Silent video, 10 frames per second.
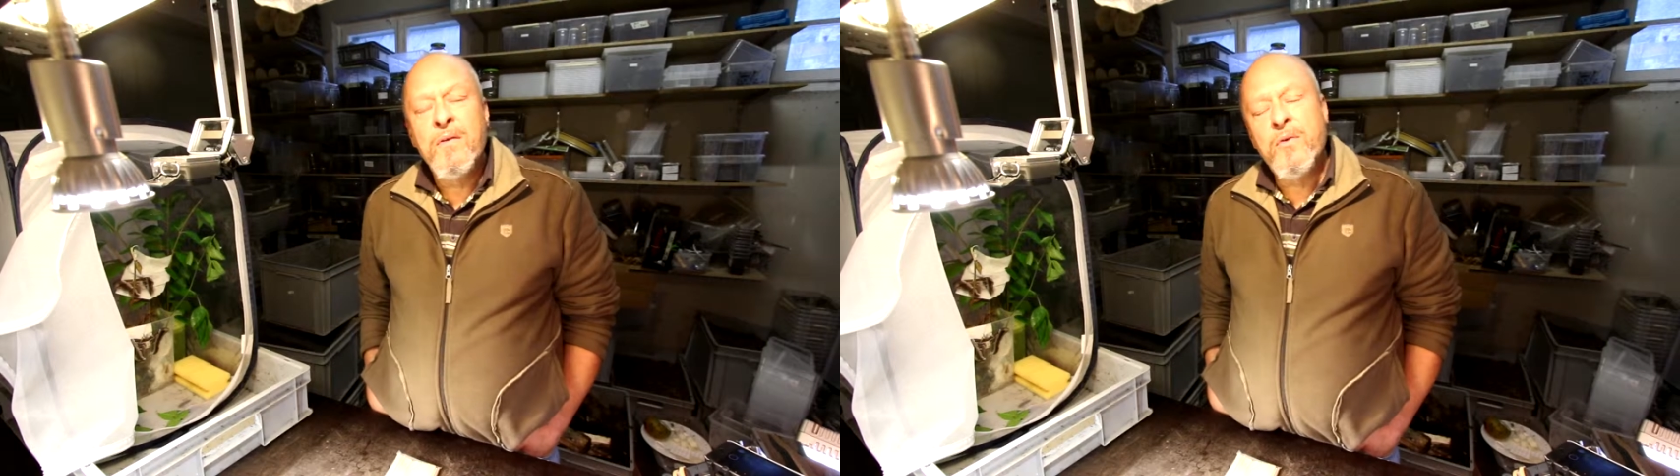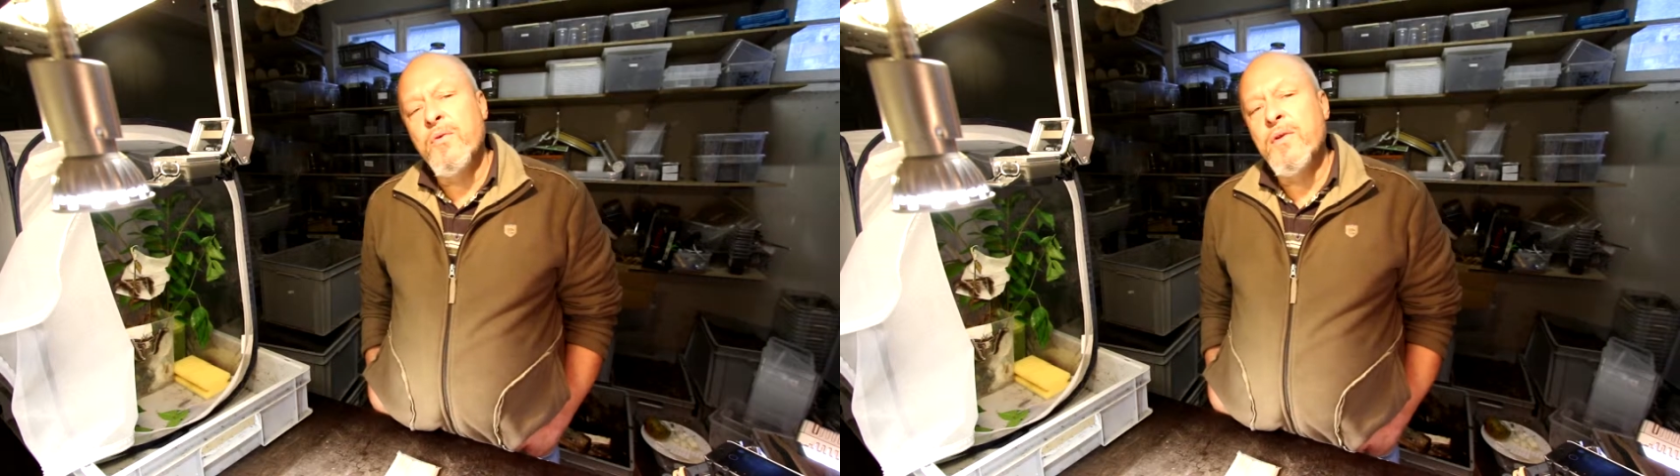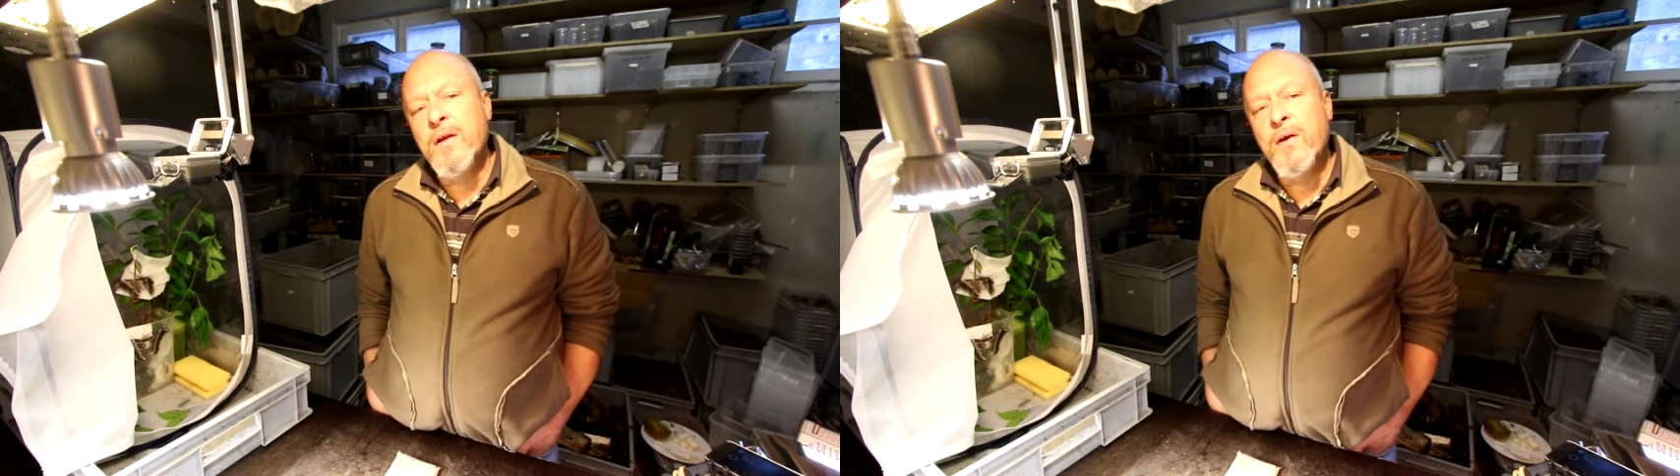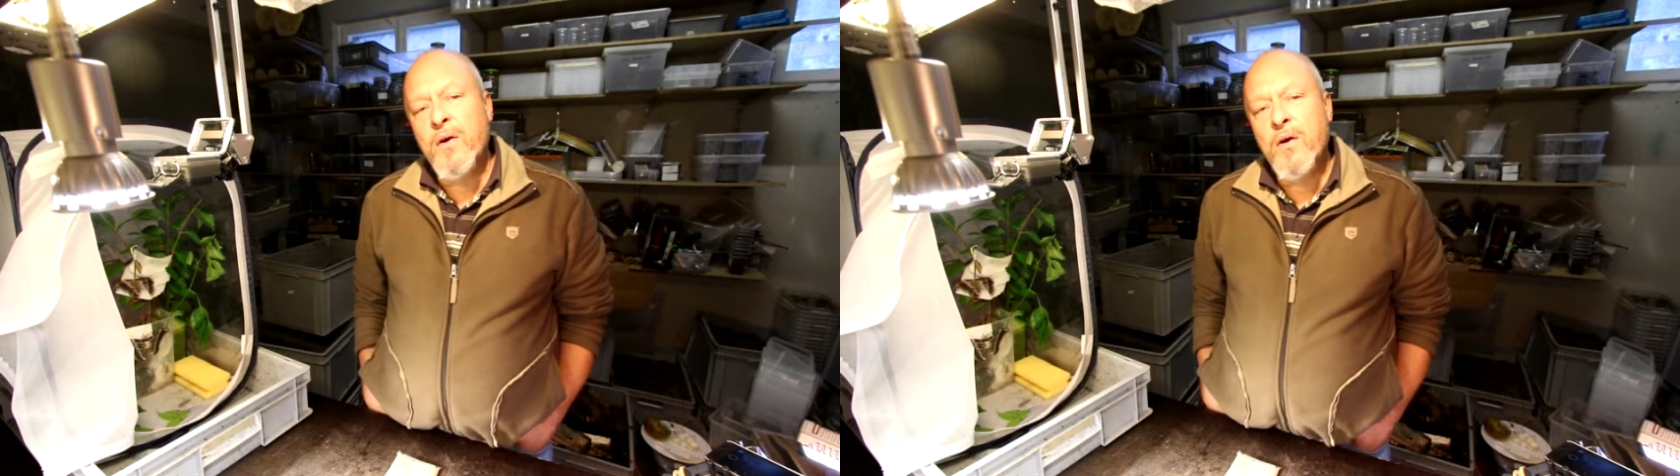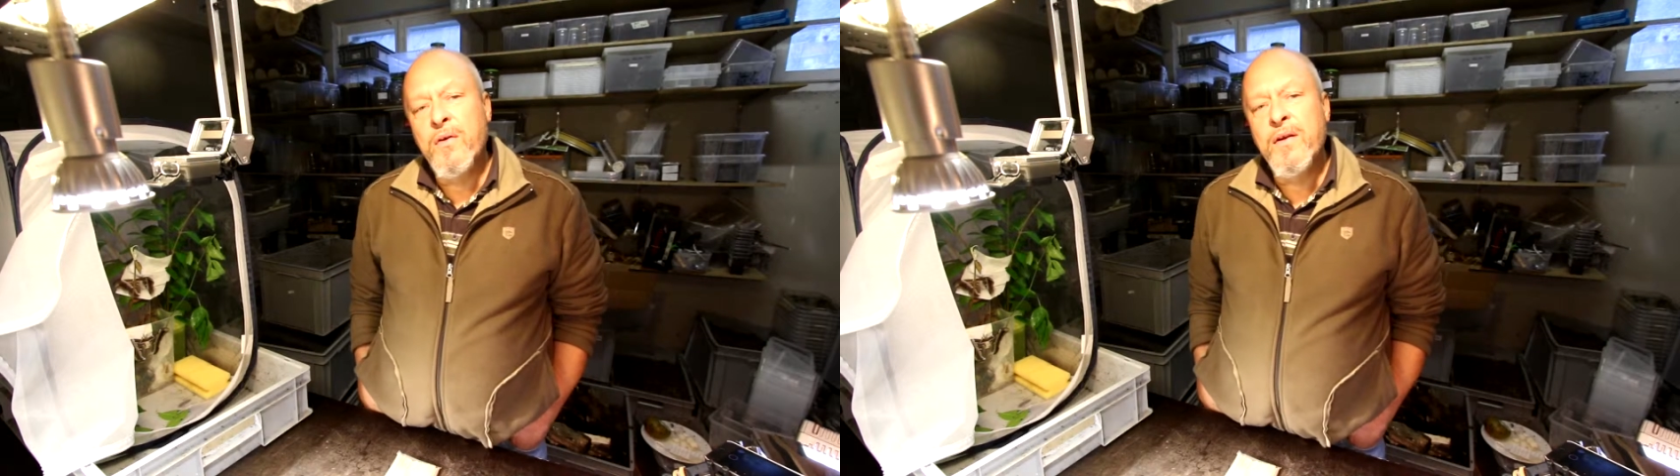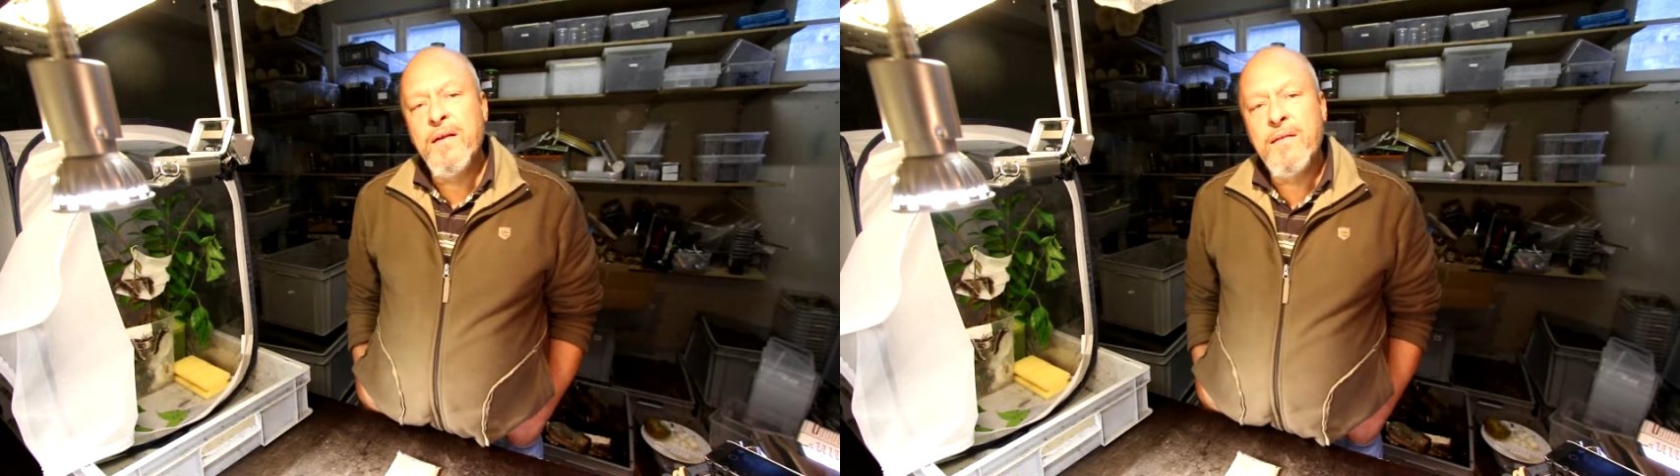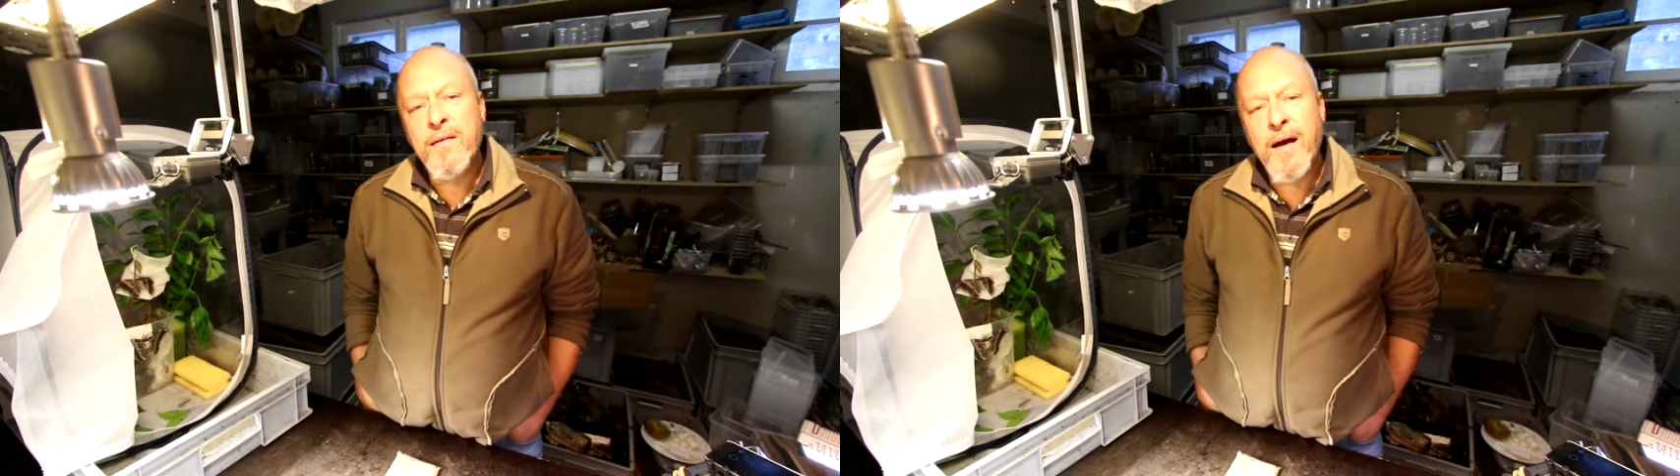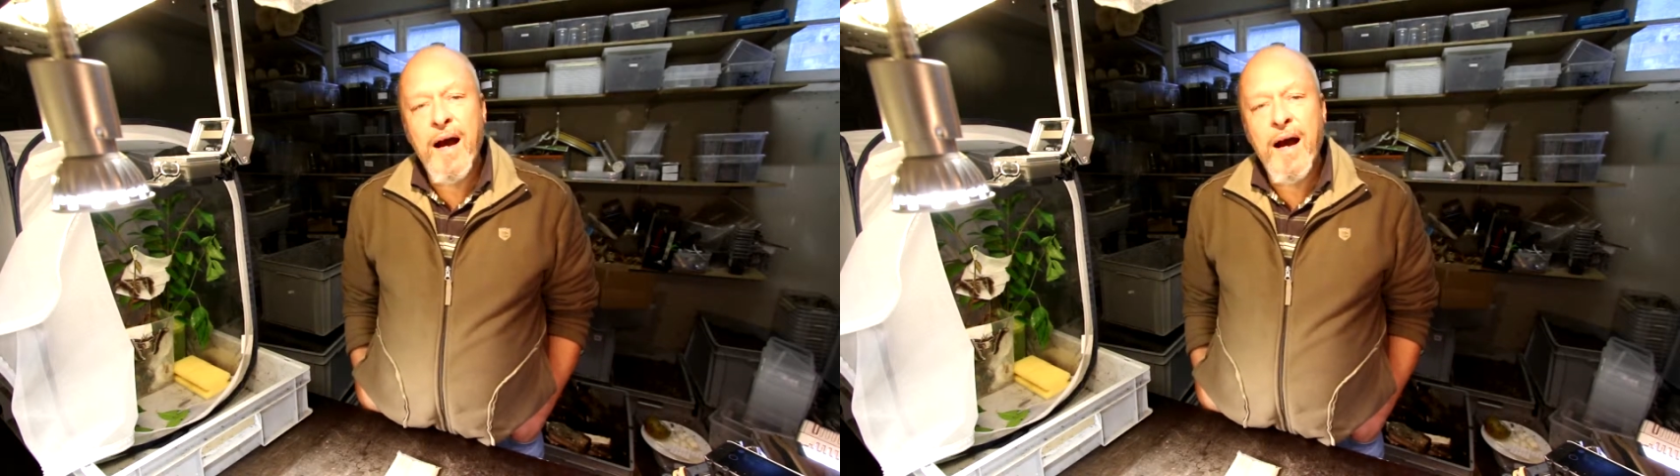cynthia needs a